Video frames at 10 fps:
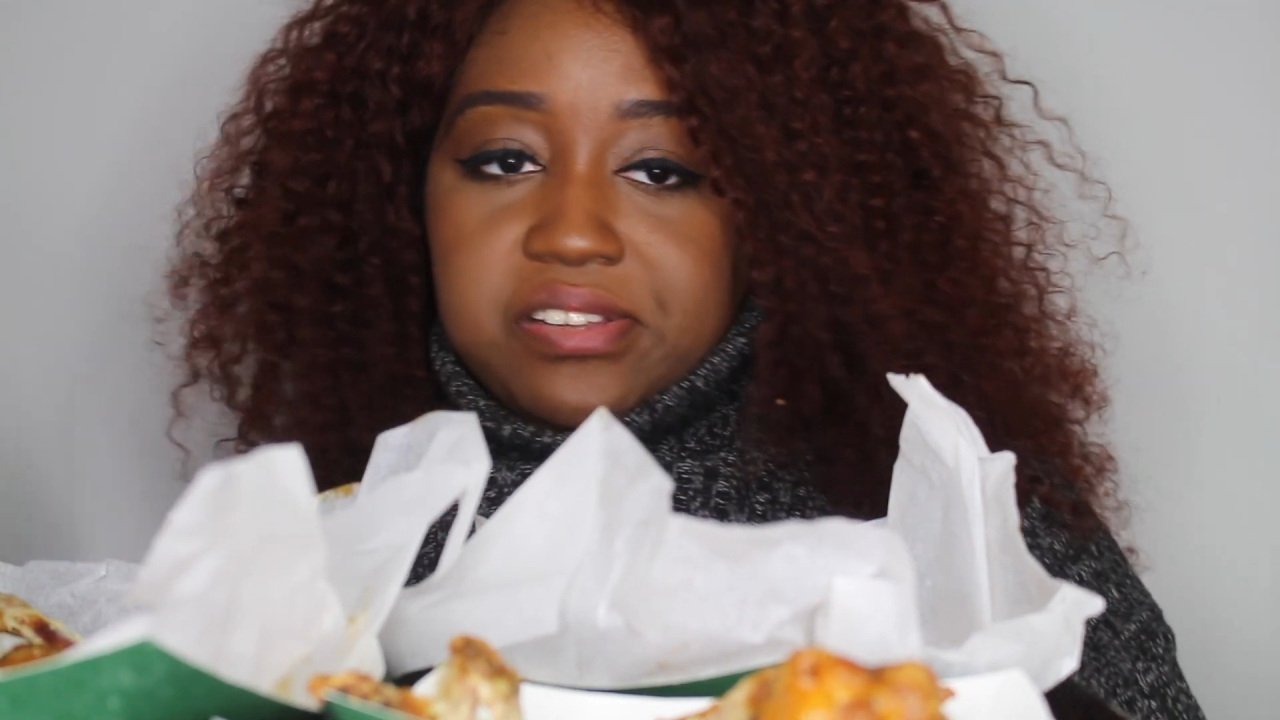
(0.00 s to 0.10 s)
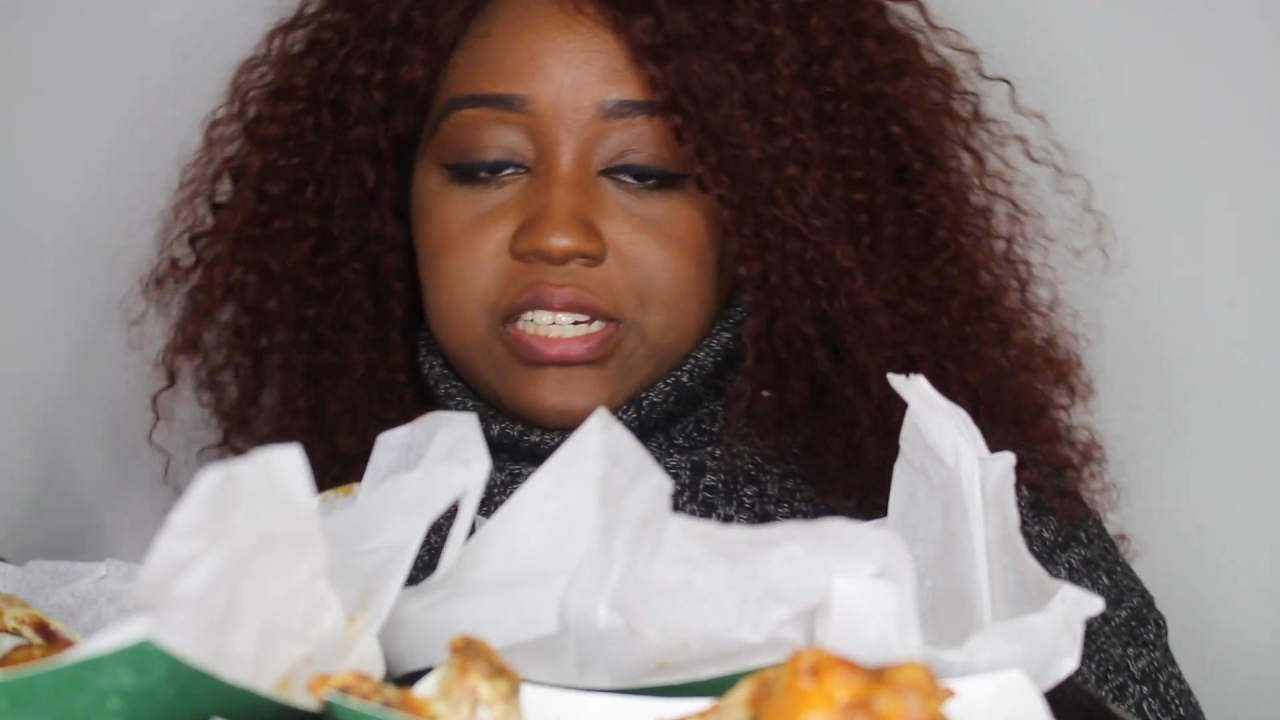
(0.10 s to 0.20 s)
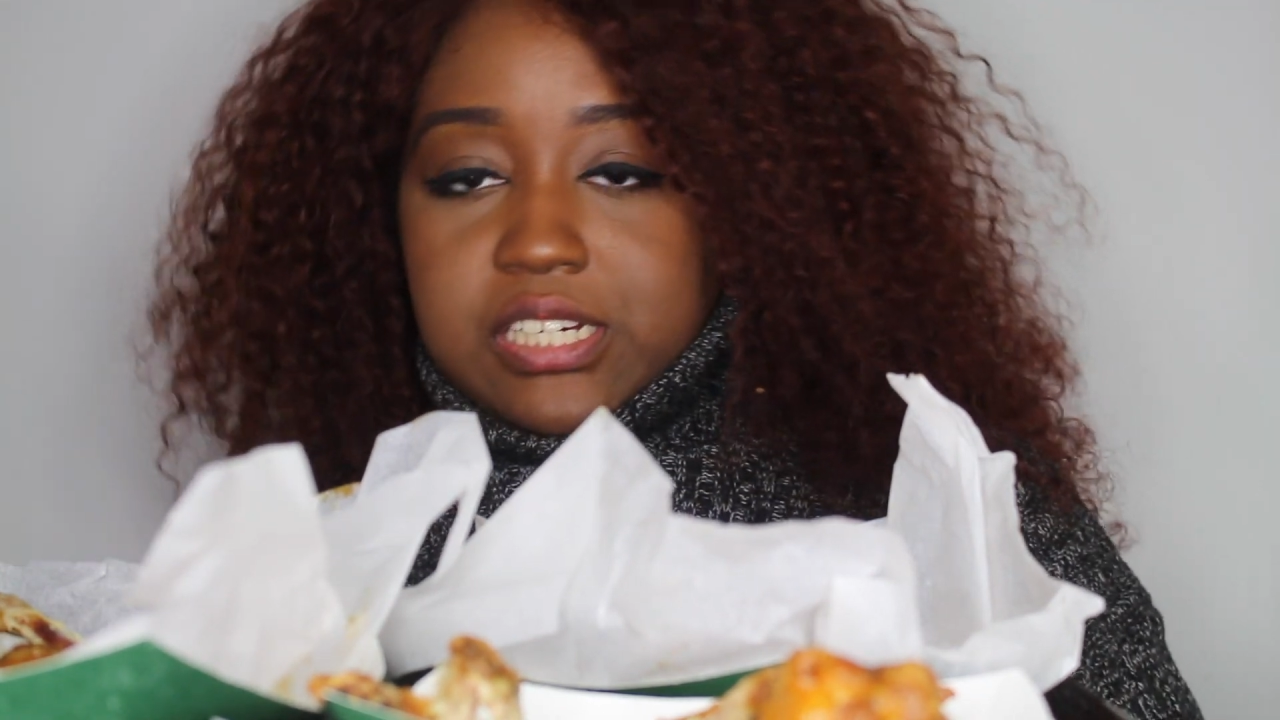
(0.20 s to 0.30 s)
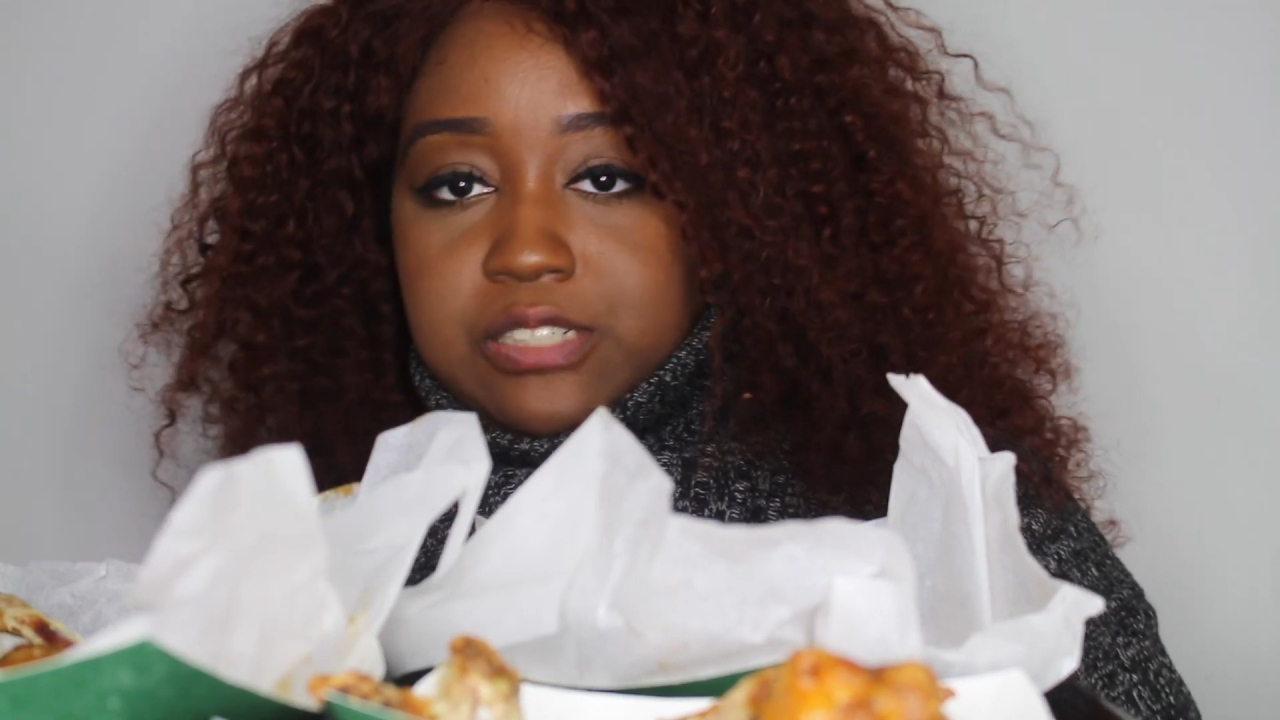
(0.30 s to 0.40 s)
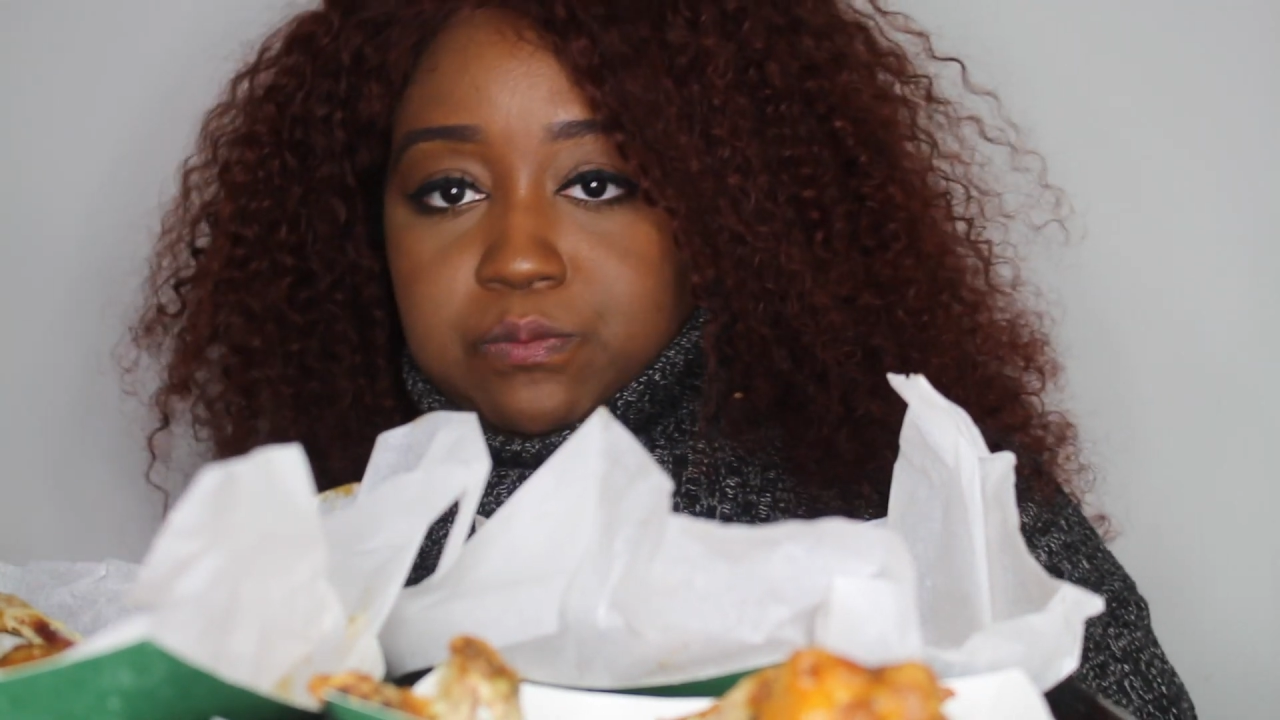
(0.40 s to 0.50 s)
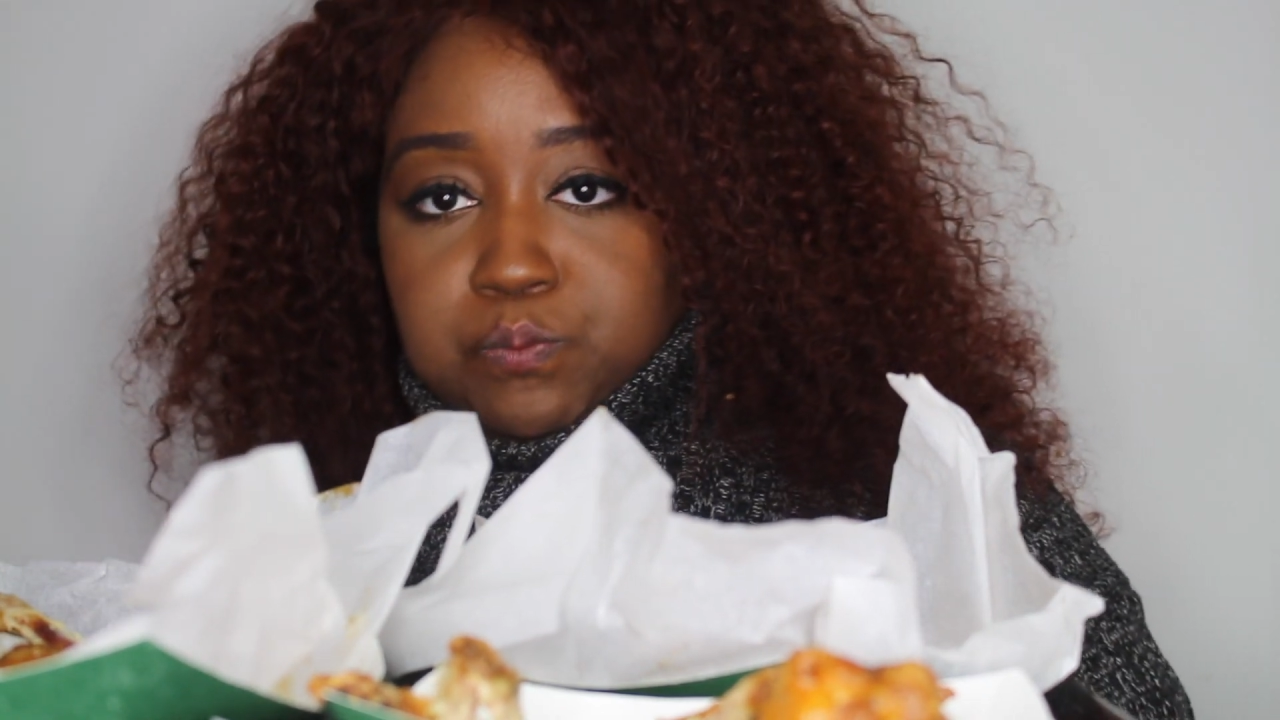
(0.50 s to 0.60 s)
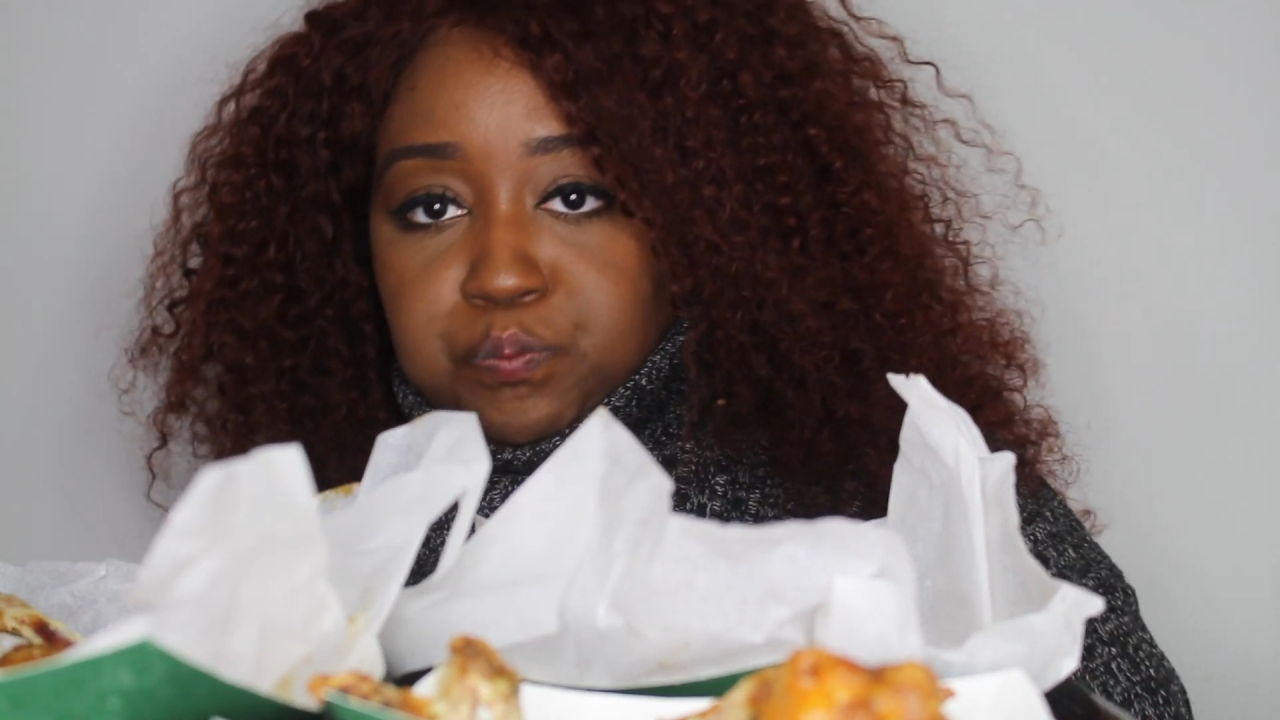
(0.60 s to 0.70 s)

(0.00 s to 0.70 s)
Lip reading: that hat.